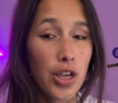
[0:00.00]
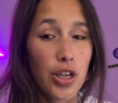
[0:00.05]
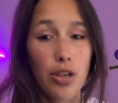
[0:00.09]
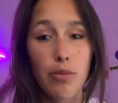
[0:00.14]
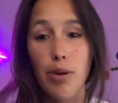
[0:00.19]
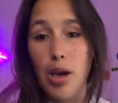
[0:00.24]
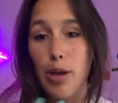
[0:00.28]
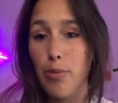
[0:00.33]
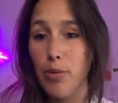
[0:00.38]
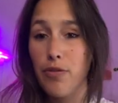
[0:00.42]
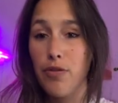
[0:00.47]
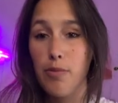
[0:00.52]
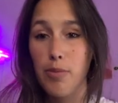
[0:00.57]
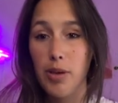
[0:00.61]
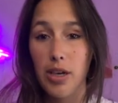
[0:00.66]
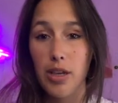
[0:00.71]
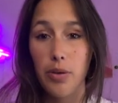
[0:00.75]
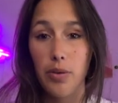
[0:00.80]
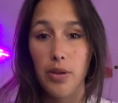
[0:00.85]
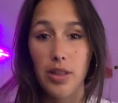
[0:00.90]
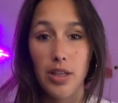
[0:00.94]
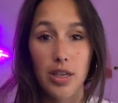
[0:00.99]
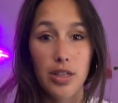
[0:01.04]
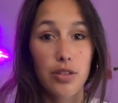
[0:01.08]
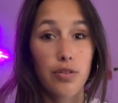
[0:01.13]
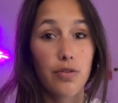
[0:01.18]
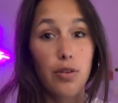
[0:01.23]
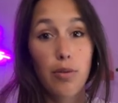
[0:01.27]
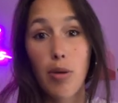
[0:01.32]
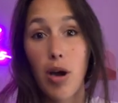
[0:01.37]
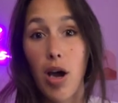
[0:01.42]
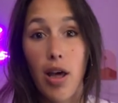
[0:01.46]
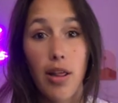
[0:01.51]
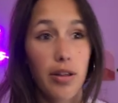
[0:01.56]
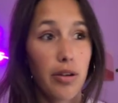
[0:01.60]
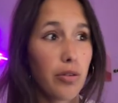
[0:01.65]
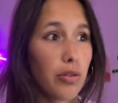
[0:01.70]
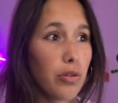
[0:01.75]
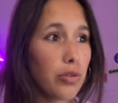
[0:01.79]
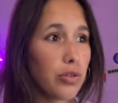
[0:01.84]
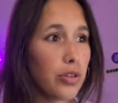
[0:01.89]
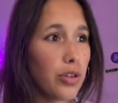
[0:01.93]
You might be familiar with this from
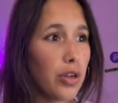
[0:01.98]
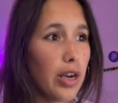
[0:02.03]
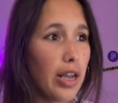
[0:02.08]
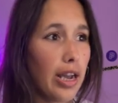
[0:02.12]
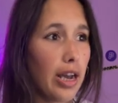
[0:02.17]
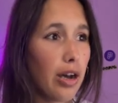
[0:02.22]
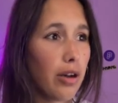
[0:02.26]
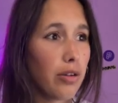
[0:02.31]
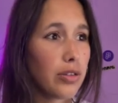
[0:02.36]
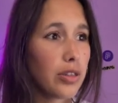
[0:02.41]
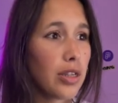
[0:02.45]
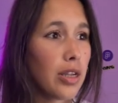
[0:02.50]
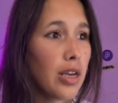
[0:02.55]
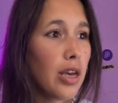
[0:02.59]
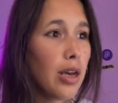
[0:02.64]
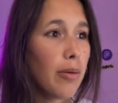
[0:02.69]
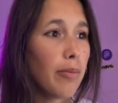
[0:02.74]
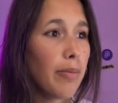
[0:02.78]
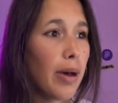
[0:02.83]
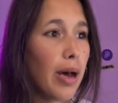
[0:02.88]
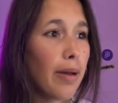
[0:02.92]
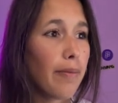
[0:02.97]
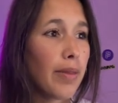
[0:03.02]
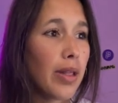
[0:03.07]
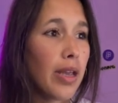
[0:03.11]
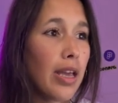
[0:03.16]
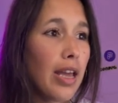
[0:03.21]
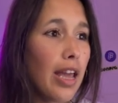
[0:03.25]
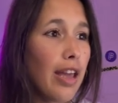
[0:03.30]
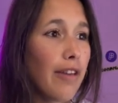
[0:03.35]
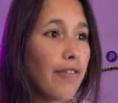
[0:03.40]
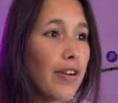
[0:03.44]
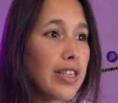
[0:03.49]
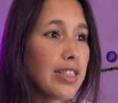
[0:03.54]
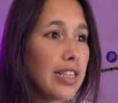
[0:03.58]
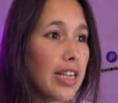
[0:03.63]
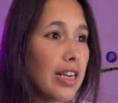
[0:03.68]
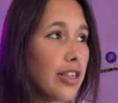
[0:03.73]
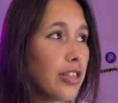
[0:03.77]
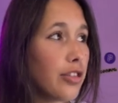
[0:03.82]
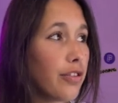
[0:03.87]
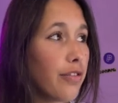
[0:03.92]
other auto layouts, but if I
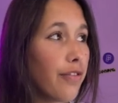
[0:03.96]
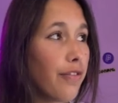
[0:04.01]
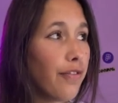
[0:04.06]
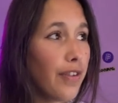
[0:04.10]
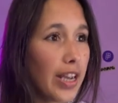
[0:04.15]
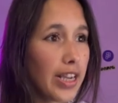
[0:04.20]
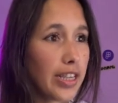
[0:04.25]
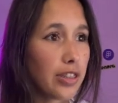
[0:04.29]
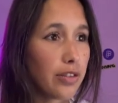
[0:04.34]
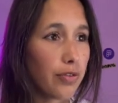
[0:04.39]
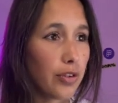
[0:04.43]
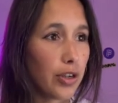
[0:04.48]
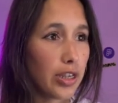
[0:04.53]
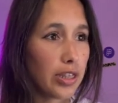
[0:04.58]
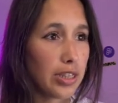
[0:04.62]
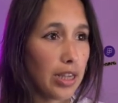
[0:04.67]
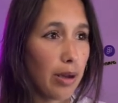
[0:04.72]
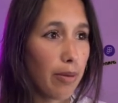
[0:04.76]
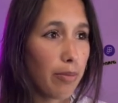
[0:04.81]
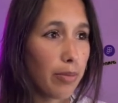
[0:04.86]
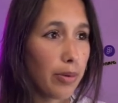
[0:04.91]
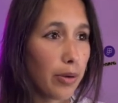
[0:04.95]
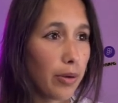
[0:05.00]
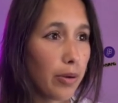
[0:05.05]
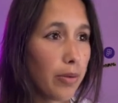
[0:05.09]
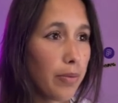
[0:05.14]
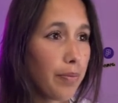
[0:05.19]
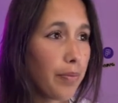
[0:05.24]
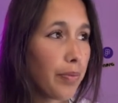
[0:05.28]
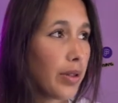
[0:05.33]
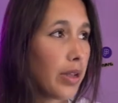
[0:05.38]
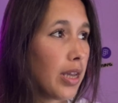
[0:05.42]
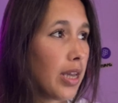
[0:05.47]
set it to fixed, for example,